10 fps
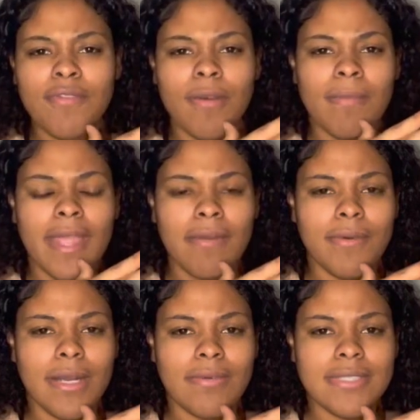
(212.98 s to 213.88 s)
from like
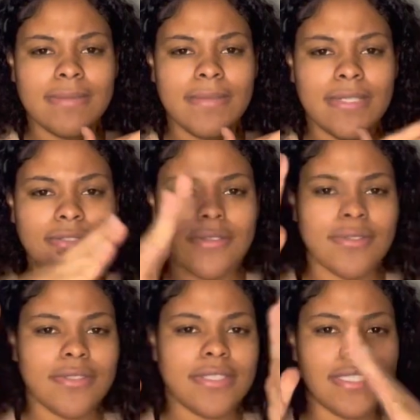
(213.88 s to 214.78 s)
when I was in middle
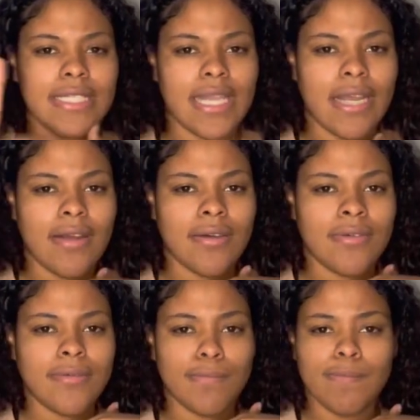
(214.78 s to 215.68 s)
school to
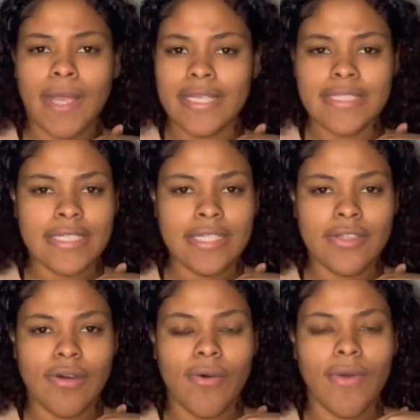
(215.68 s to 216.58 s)
now as an
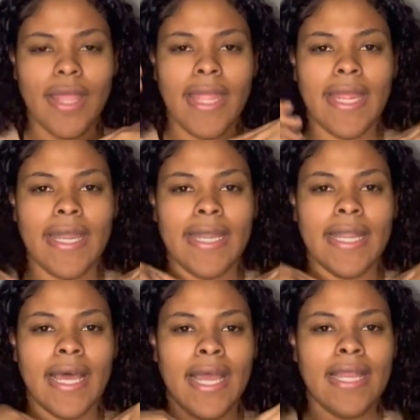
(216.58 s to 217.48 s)
adult. And
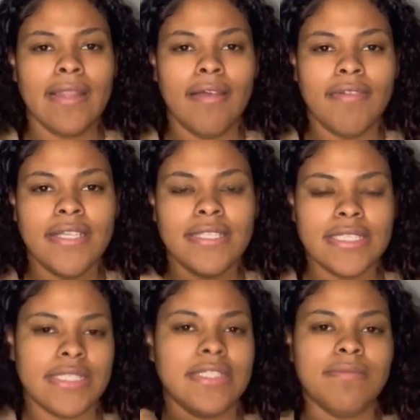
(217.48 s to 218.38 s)
I love it
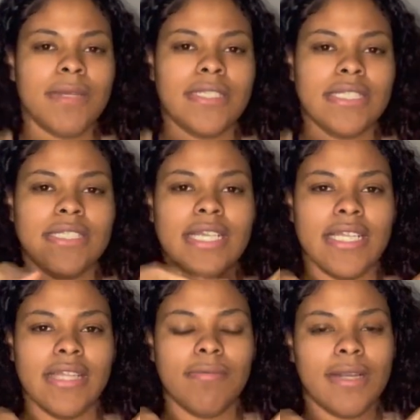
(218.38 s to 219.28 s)
just as much as I
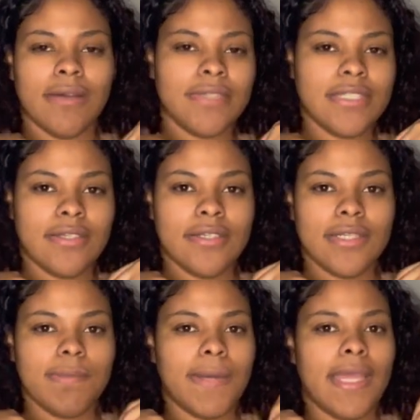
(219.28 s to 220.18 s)
did when I was
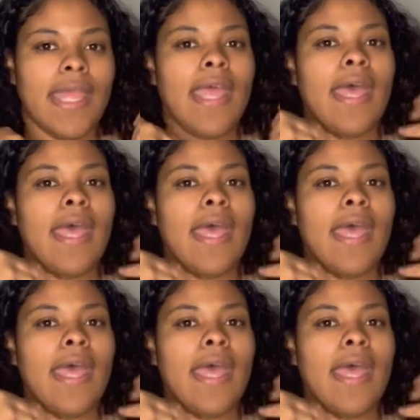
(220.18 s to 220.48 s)
younger. But